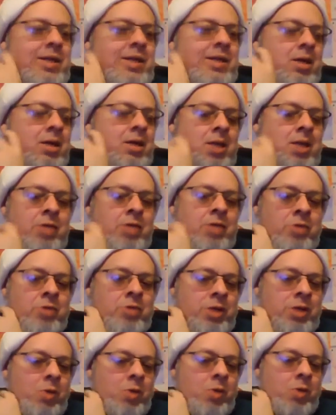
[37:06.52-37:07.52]
all I really
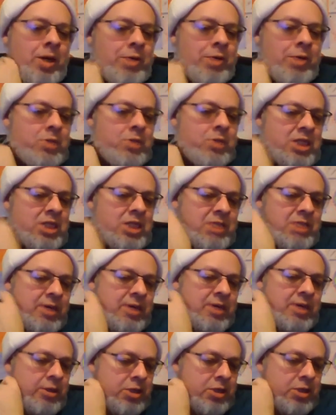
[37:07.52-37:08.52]
wanted was to spend
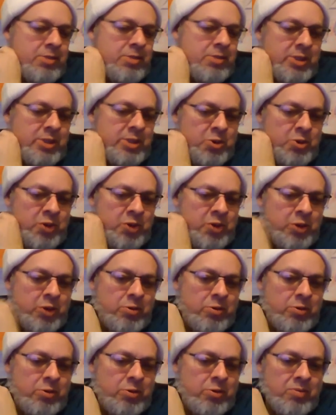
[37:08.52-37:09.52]
Christmas with you.
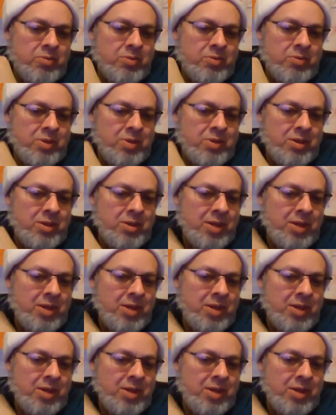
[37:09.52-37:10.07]
And